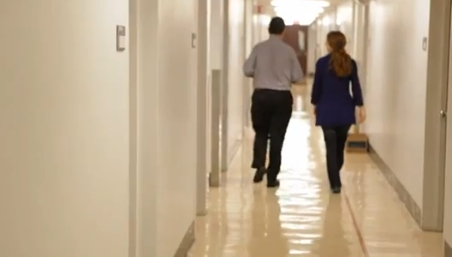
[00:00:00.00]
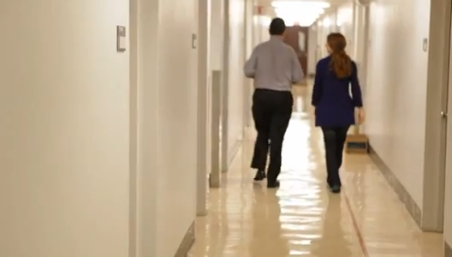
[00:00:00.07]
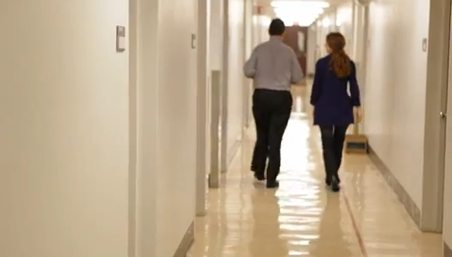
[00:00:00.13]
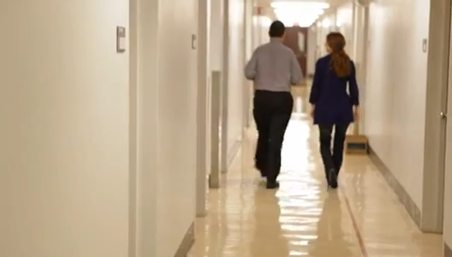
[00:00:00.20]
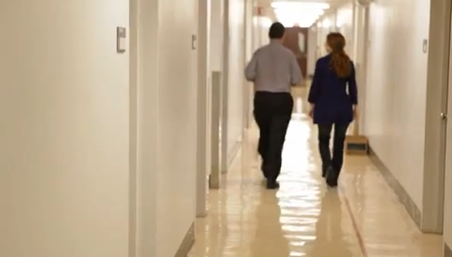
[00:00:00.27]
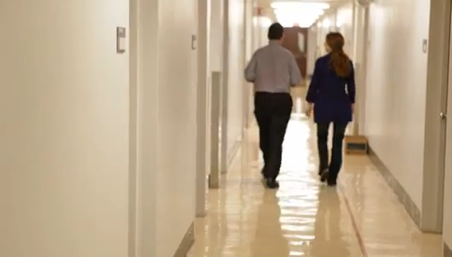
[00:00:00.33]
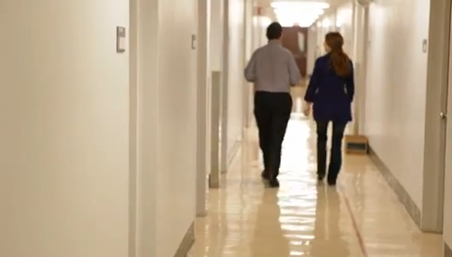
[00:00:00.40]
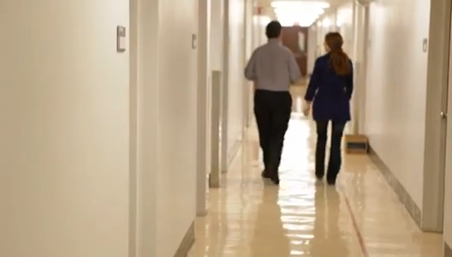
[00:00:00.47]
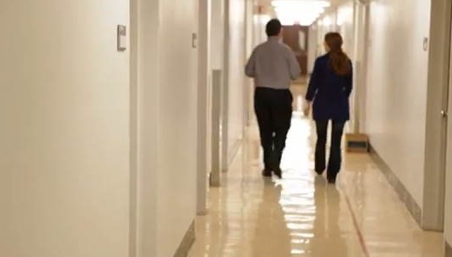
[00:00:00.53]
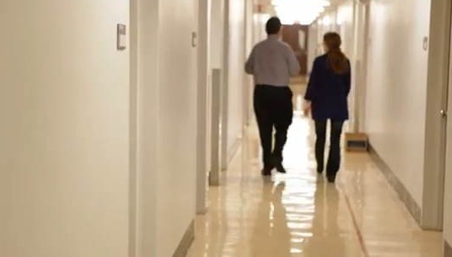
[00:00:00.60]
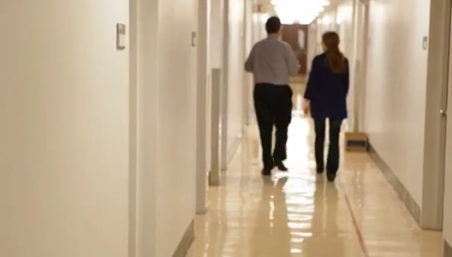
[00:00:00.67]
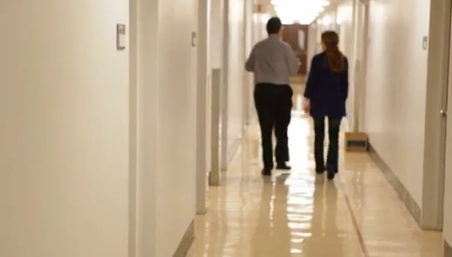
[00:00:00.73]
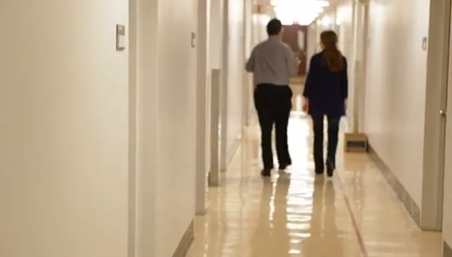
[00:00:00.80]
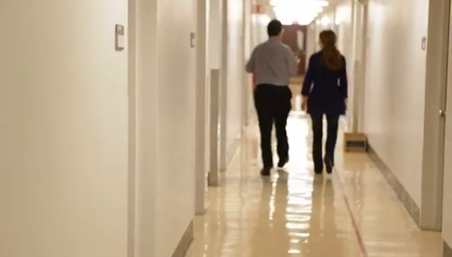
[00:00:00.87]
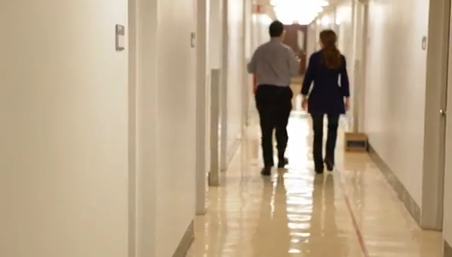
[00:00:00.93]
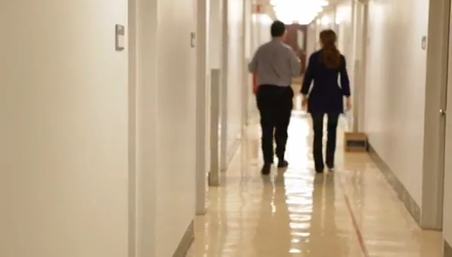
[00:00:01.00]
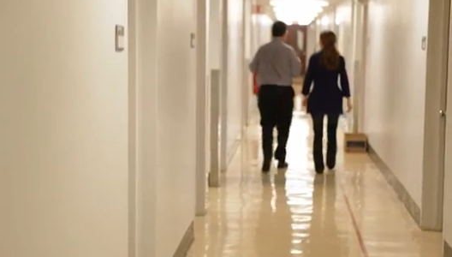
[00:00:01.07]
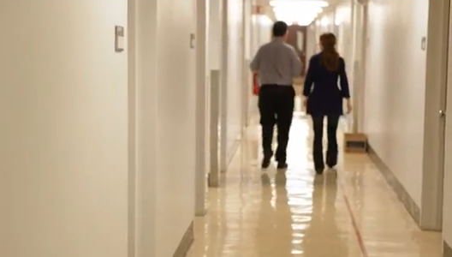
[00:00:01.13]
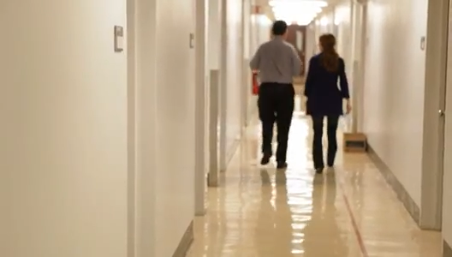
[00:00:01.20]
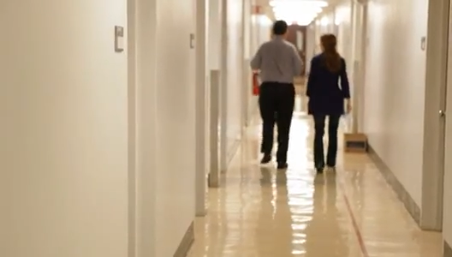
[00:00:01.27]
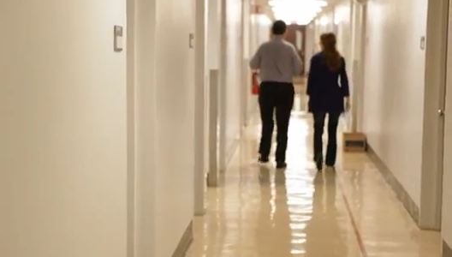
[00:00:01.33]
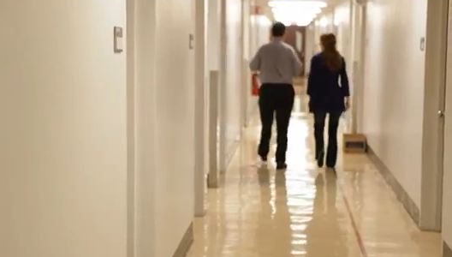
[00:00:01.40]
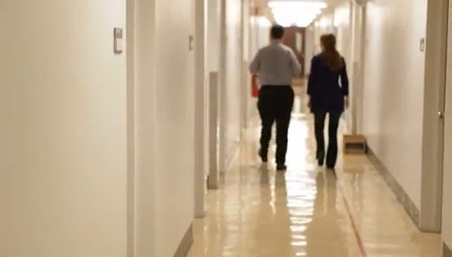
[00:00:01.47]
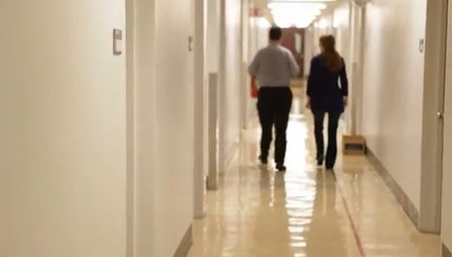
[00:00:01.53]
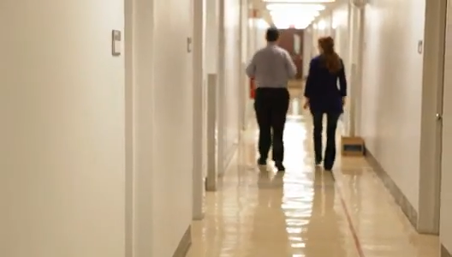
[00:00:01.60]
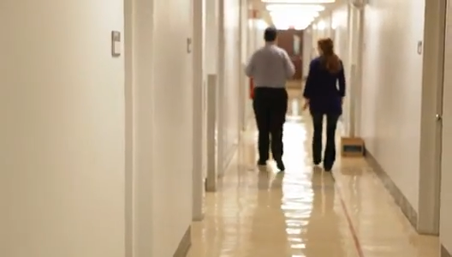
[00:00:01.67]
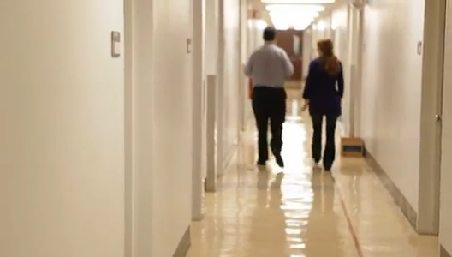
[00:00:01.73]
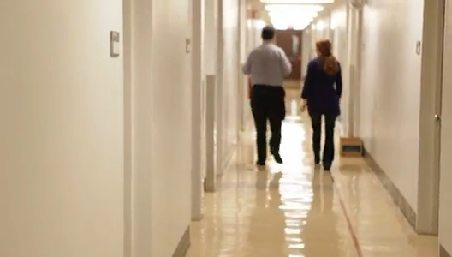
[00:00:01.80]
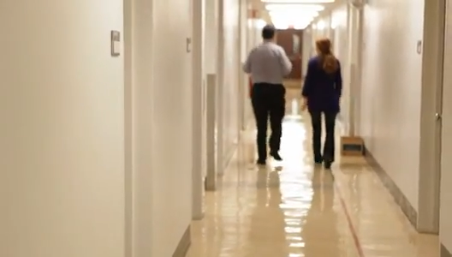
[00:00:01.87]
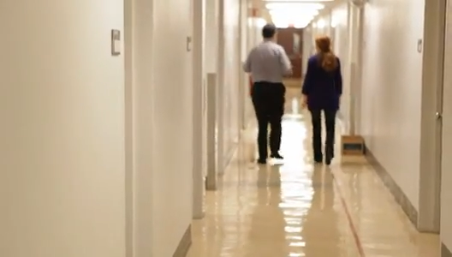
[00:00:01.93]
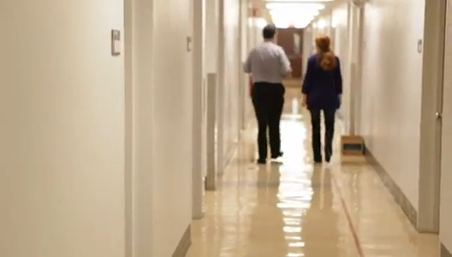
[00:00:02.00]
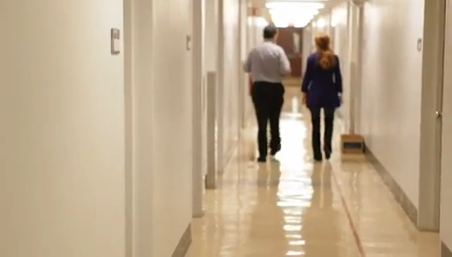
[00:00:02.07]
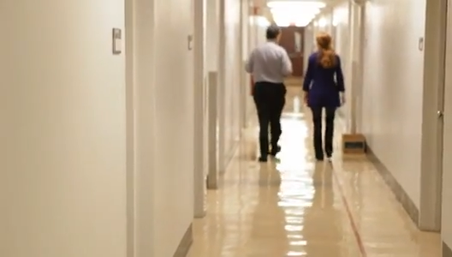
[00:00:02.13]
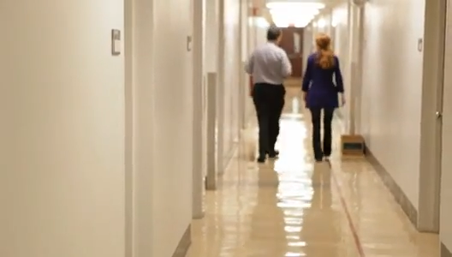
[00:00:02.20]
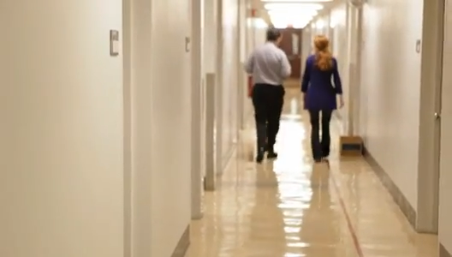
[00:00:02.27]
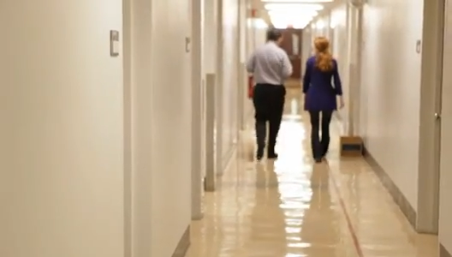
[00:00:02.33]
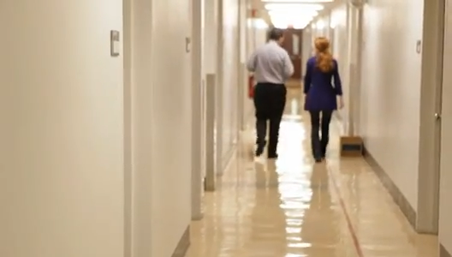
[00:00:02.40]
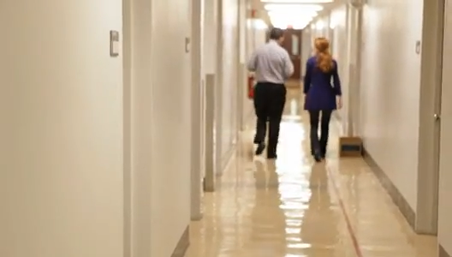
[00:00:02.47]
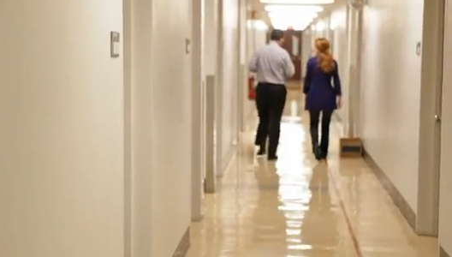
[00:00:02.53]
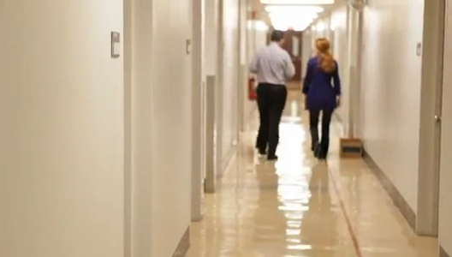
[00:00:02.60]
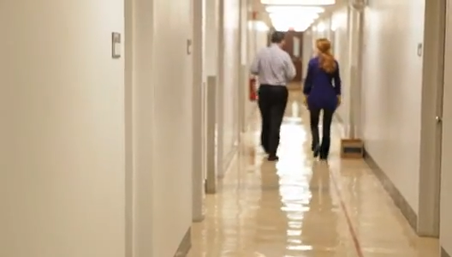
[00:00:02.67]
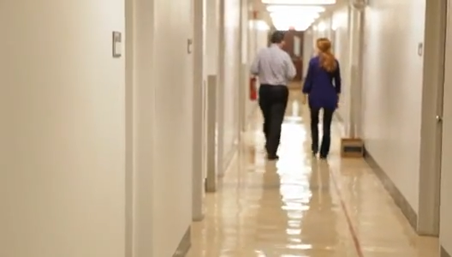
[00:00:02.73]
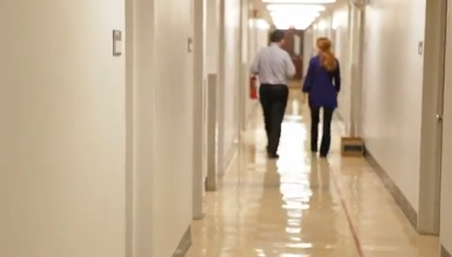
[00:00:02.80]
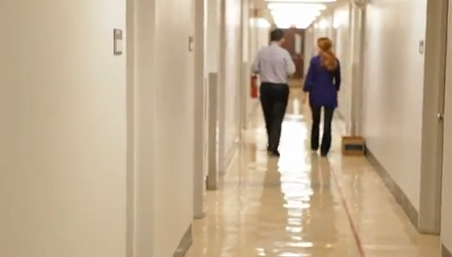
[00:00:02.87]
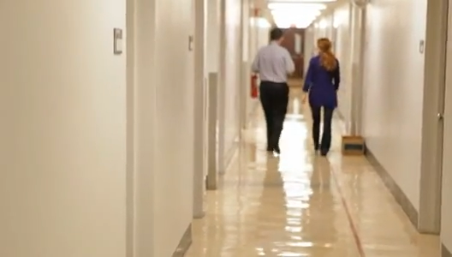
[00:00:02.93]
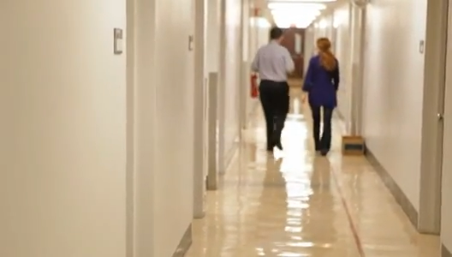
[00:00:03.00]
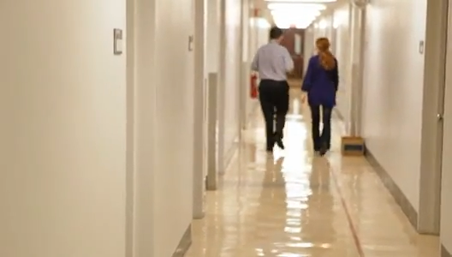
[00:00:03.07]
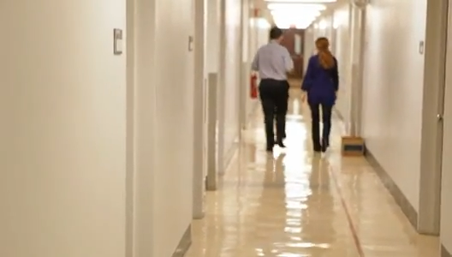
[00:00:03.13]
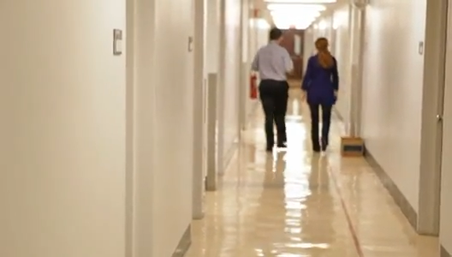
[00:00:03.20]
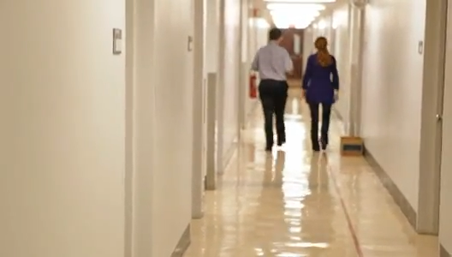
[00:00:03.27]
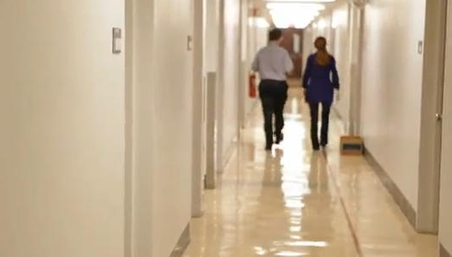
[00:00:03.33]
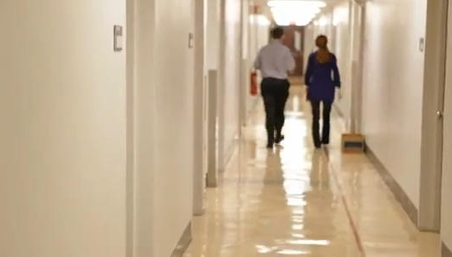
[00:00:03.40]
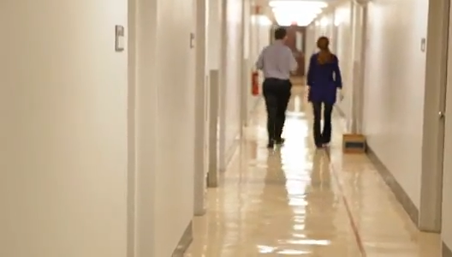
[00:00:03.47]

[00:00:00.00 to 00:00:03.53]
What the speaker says: No face is visible, so there are no lips to read.